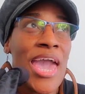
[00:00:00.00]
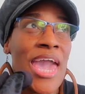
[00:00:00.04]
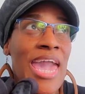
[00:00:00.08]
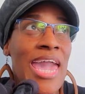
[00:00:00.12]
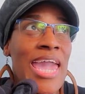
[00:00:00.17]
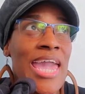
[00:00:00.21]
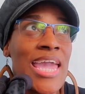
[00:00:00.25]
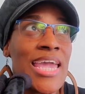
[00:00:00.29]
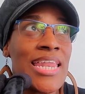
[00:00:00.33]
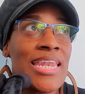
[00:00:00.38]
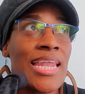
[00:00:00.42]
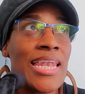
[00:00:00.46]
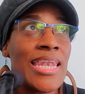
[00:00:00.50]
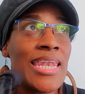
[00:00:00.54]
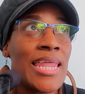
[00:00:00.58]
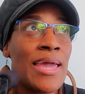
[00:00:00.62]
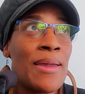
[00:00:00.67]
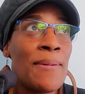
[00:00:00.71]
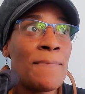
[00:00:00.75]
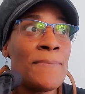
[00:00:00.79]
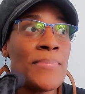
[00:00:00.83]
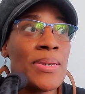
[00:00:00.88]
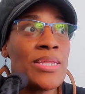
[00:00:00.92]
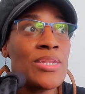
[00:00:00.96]
And
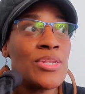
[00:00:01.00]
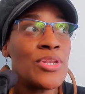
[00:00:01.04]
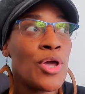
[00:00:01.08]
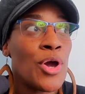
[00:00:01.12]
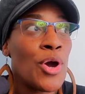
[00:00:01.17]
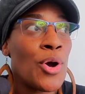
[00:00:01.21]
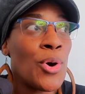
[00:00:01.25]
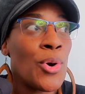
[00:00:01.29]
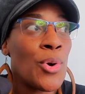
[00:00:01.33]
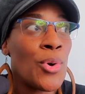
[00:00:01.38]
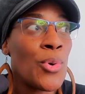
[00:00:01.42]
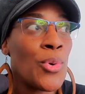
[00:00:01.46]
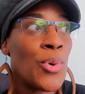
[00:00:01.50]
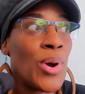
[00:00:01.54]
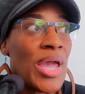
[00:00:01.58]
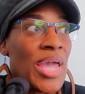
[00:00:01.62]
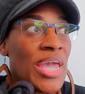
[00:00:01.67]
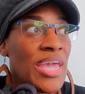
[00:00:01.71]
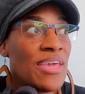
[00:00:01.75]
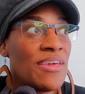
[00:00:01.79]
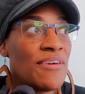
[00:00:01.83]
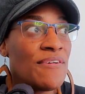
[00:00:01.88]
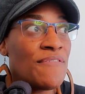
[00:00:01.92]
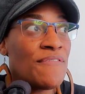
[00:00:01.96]
let me know
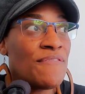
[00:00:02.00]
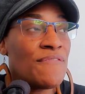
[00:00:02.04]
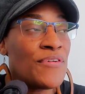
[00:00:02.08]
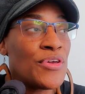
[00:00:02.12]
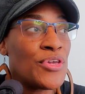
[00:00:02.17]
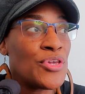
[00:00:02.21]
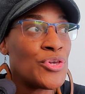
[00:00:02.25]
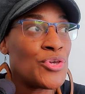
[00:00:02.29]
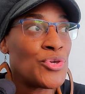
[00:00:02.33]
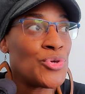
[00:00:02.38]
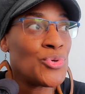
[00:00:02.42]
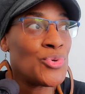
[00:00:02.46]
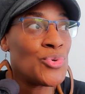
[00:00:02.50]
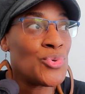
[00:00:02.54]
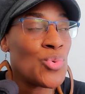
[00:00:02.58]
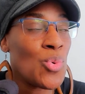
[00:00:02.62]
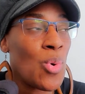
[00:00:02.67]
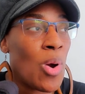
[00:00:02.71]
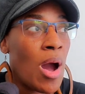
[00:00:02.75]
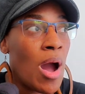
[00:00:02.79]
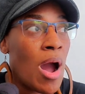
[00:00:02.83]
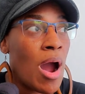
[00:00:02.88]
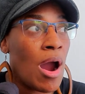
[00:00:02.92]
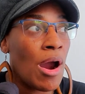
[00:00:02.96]
if
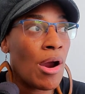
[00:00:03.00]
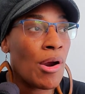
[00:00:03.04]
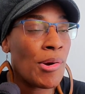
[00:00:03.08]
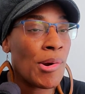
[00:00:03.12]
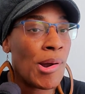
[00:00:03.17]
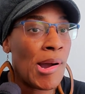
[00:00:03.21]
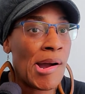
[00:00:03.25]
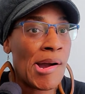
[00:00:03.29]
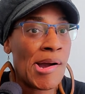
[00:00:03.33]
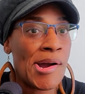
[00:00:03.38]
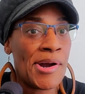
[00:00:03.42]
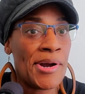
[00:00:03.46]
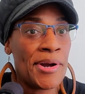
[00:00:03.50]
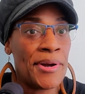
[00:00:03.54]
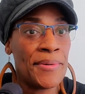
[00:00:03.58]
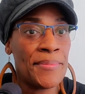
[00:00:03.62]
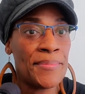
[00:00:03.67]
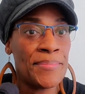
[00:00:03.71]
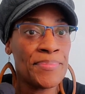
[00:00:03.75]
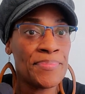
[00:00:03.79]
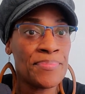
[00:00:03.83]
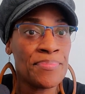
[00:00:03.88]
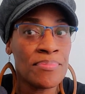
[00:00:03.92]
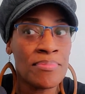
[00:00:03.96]
you are
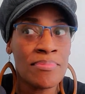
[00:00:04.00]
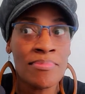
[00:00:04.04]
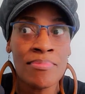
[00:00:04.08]
um,